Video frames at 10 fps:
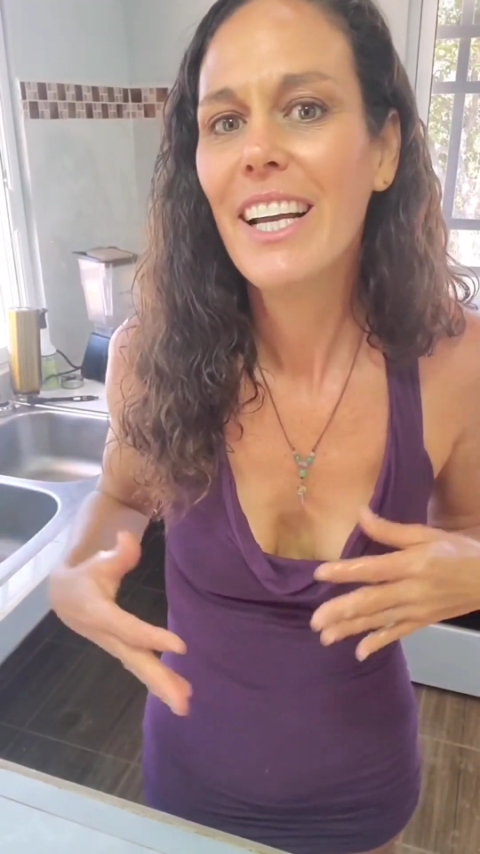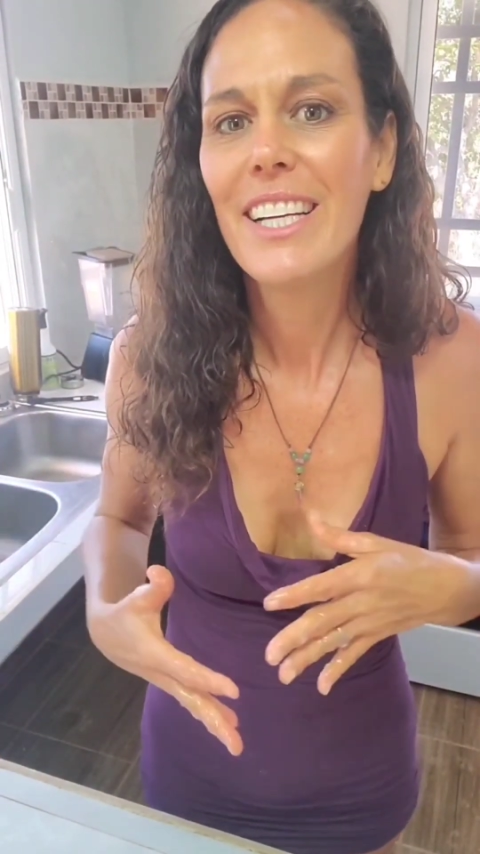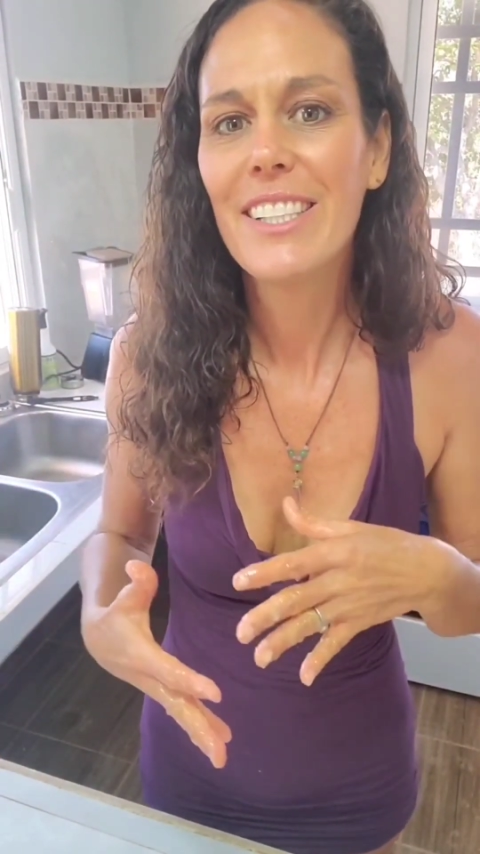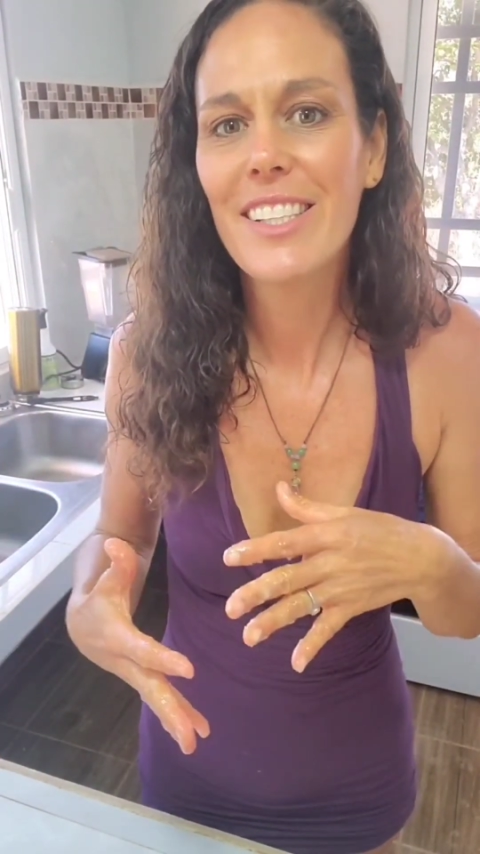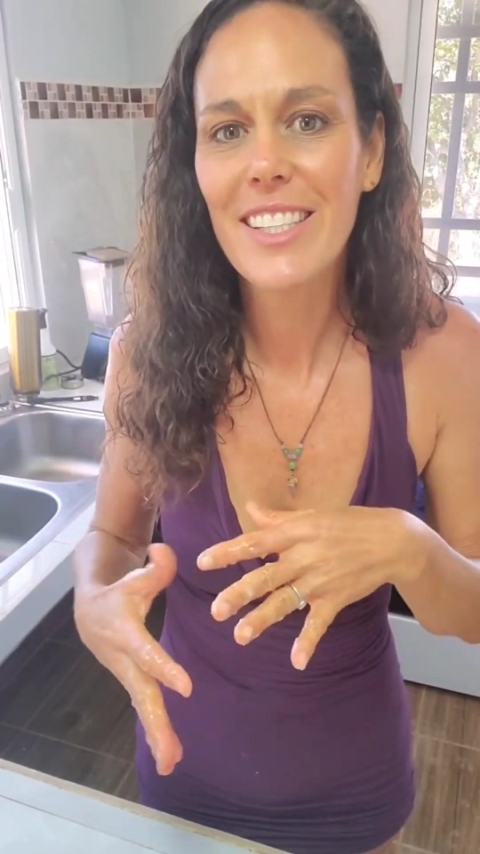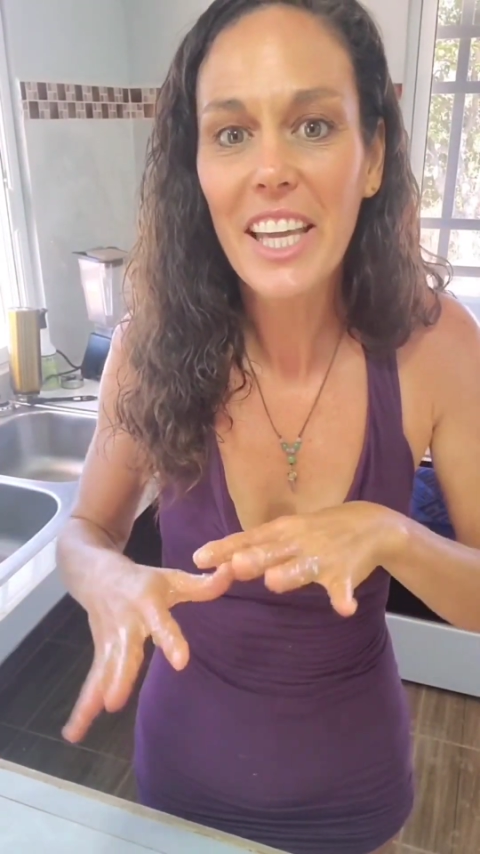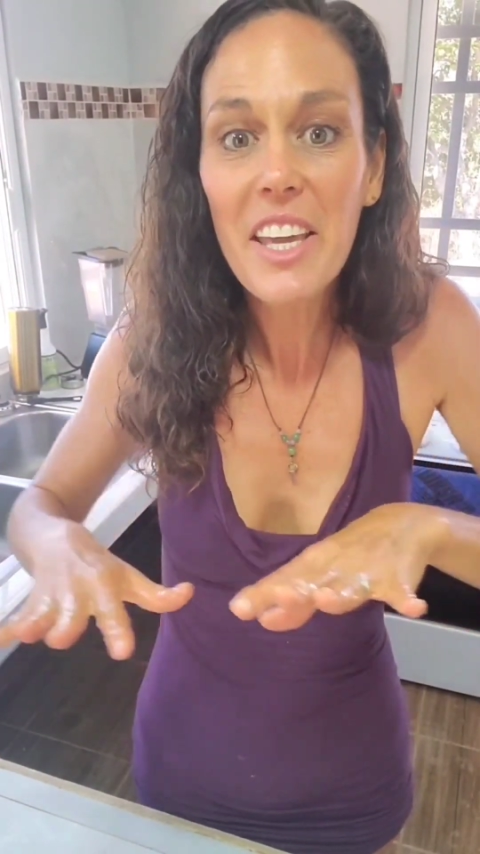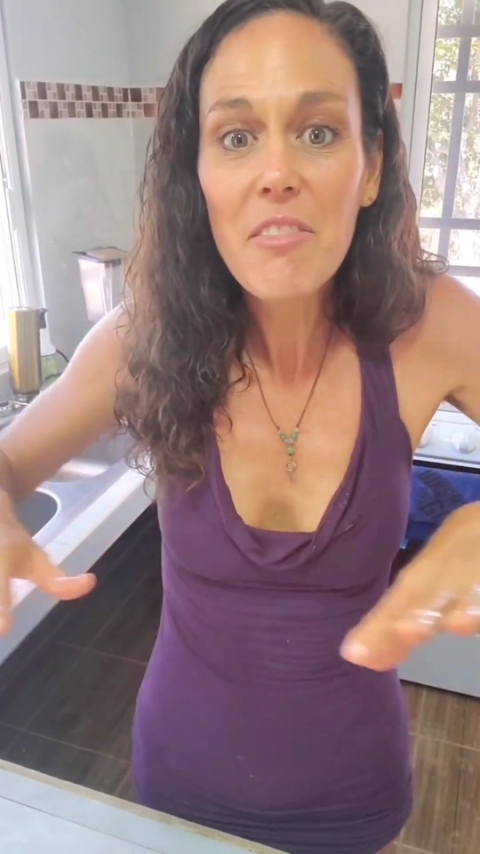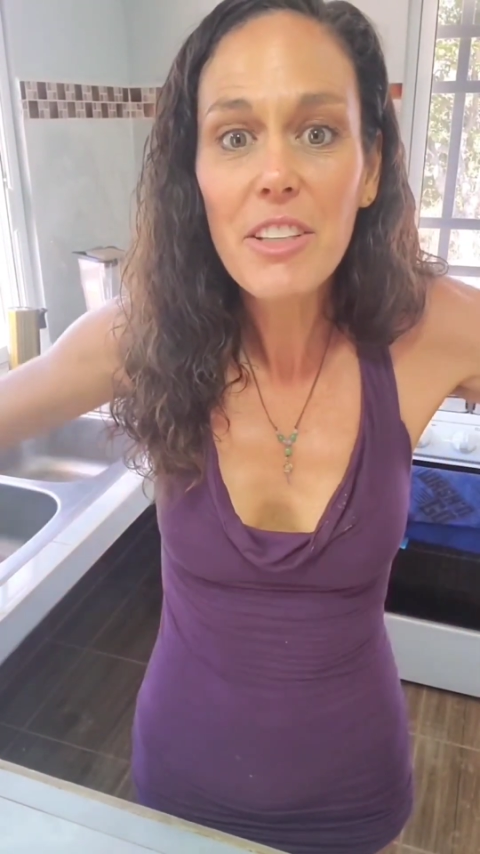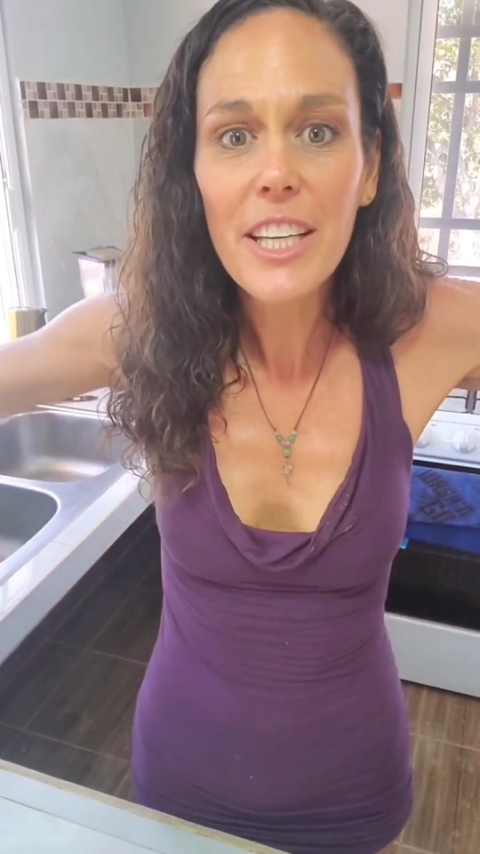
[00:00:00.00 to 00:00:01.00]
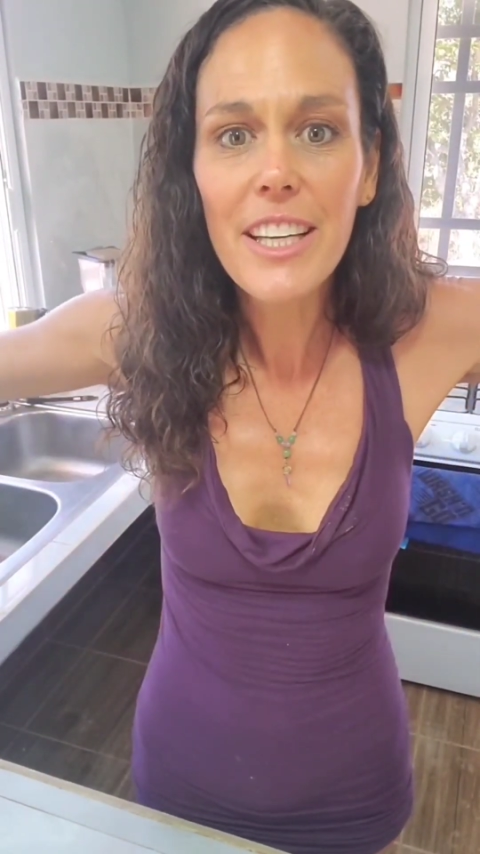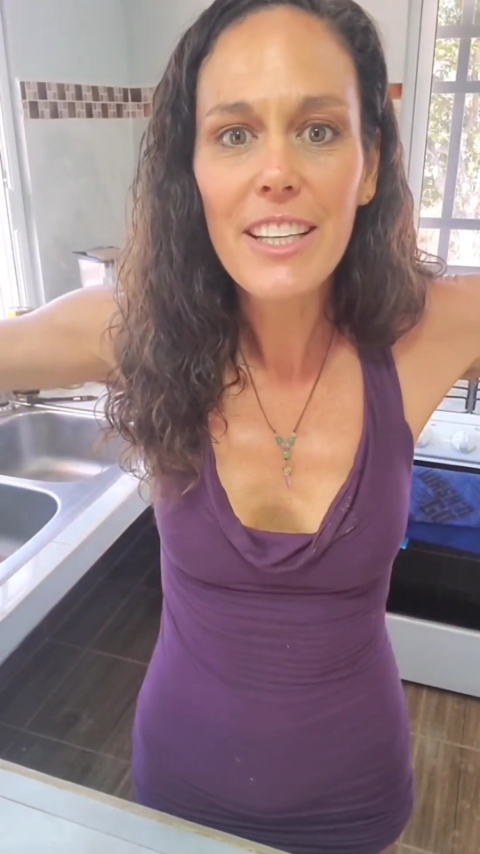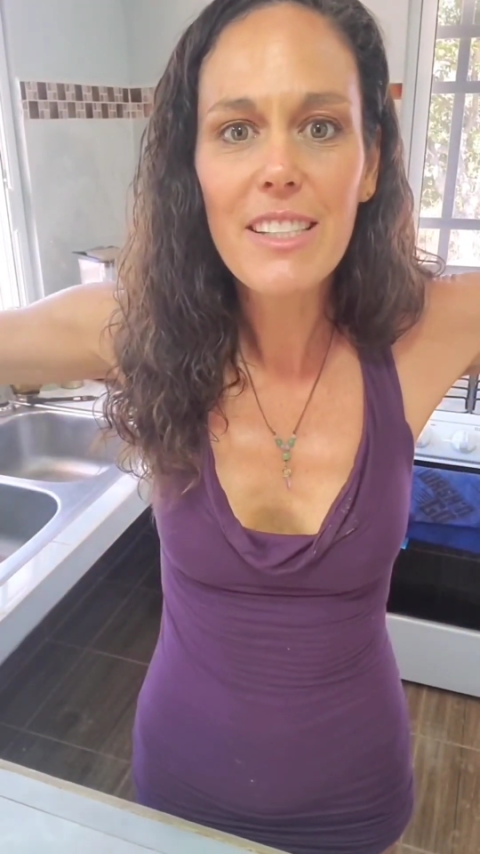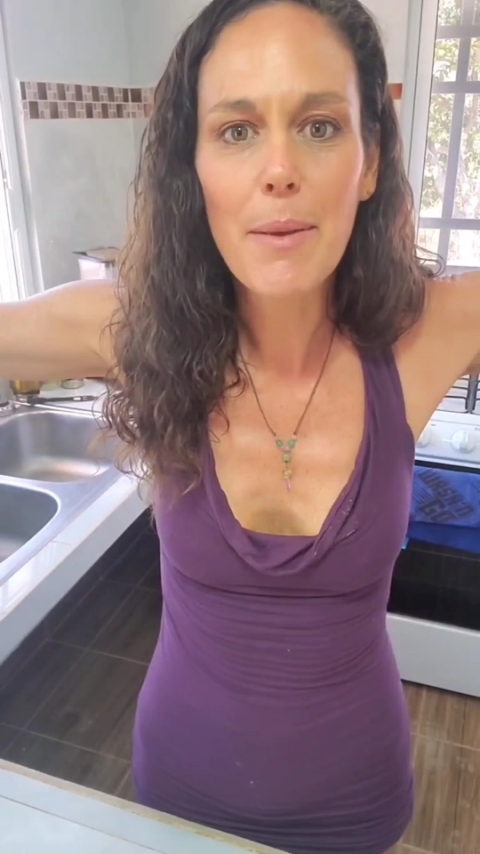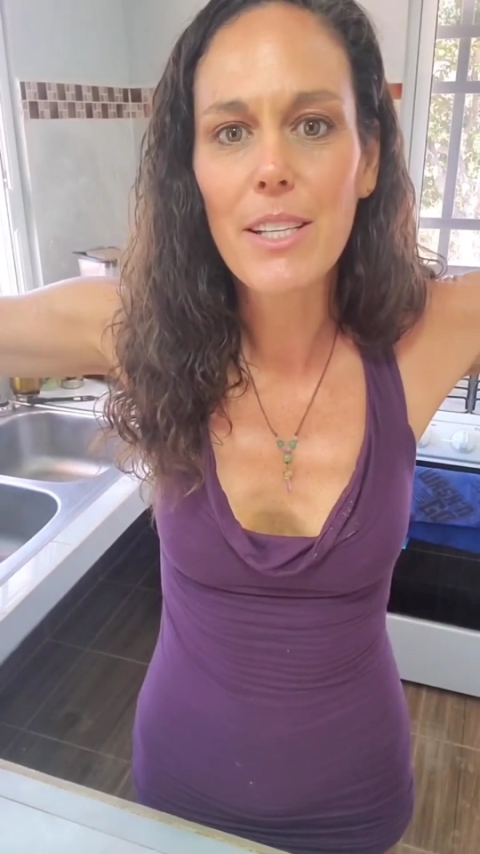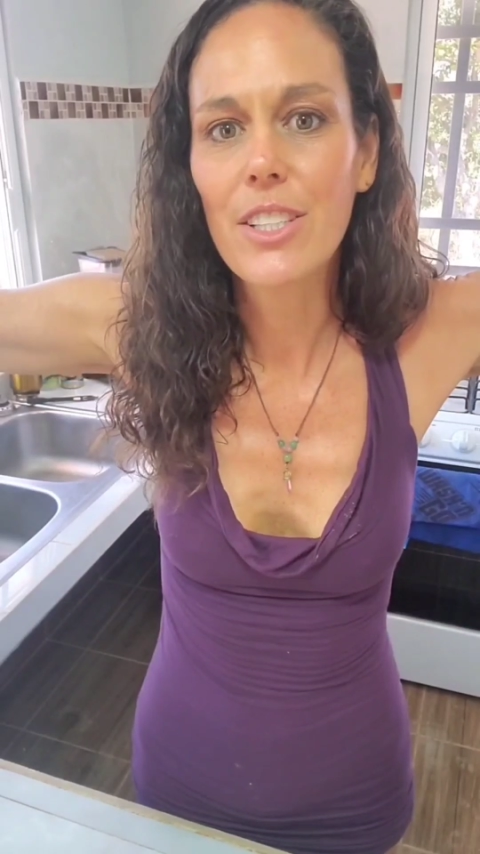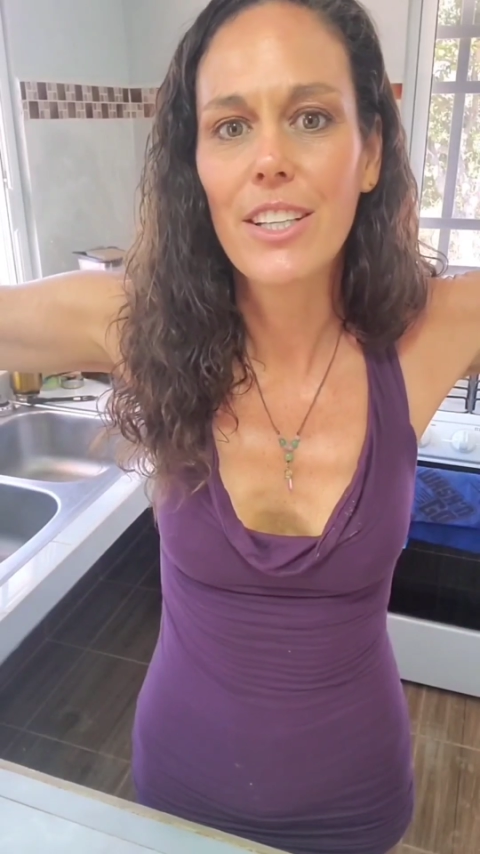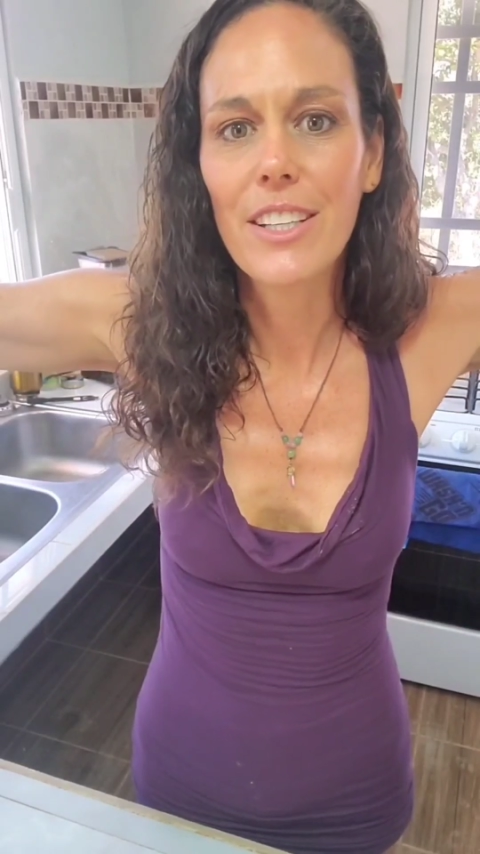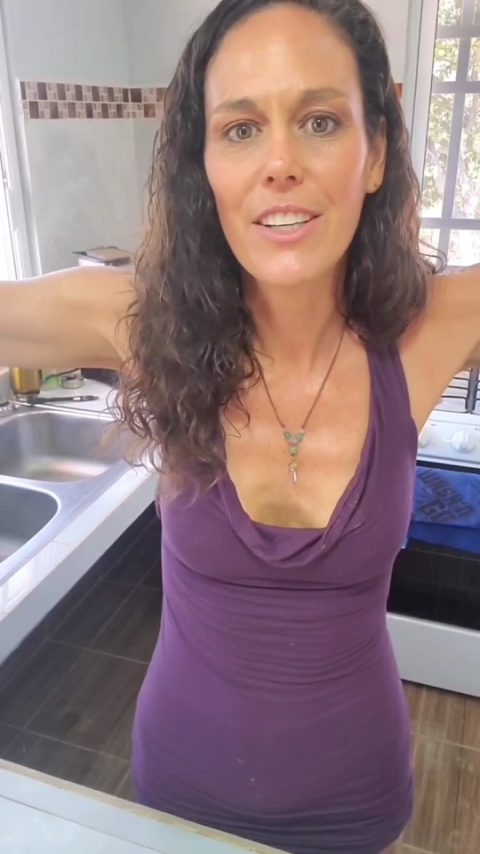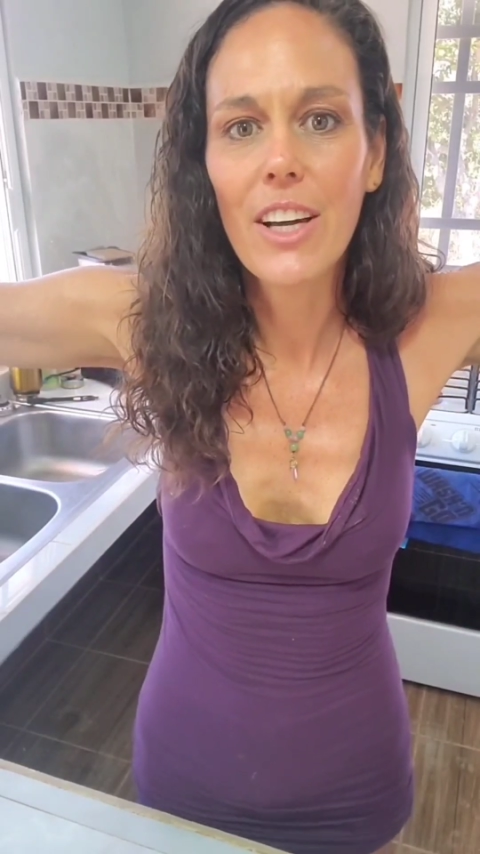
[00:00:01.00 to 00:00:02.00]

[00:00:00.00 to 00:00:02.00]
it's just like infinite expansion,